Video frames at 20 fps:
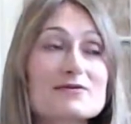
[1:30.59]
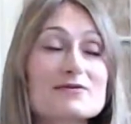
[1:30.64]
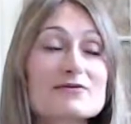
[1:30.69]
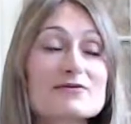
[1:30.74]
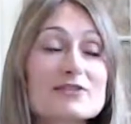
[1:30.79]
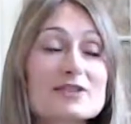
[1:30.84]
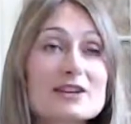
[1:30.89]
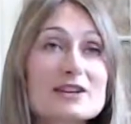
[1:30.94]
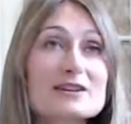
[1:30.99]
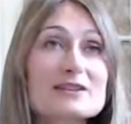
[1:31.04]

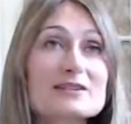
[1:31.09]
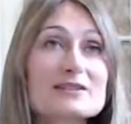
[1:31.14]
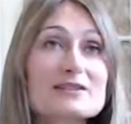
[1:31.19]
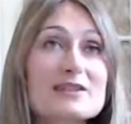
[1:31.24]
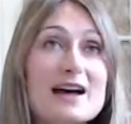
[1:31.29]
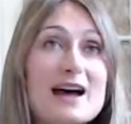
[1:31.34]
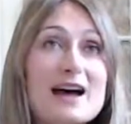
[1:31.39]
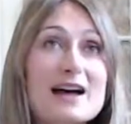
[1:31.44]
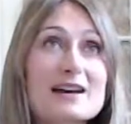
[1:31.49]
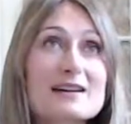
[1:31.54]
feel
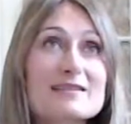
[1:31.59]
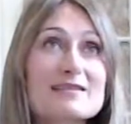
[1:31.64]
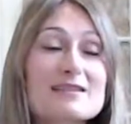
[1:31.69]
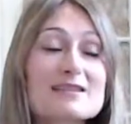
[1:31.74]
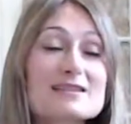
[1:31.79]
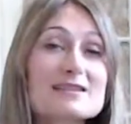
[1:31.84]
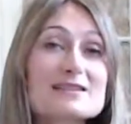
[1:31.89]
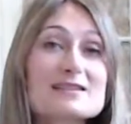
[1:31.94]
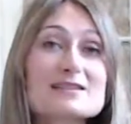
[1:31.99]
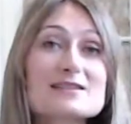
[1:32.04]
that
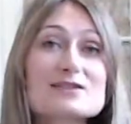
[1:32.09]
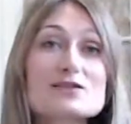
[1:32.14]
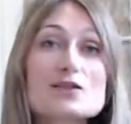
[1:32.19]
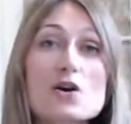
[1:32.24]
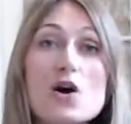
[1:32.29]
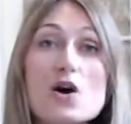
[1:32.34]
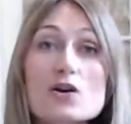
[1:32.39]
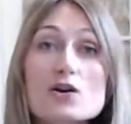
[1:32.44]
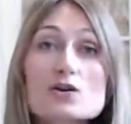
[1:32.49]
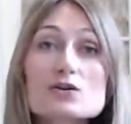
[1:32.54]
this is an
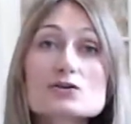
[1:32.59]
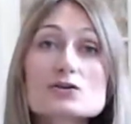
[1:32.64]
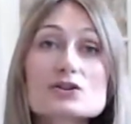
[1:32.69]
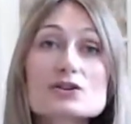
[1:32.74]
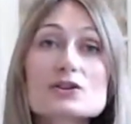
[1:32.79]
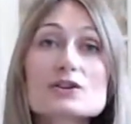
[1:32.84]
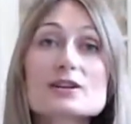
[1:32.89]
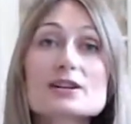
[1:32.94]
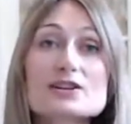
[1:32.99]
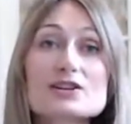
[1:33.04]
oral
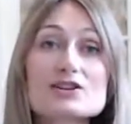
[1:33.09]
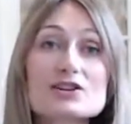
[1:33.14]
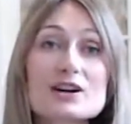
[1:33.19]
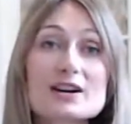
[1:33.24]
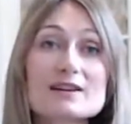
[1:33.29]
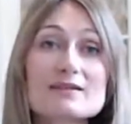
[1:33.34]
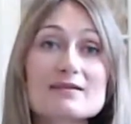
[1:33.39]
tradition.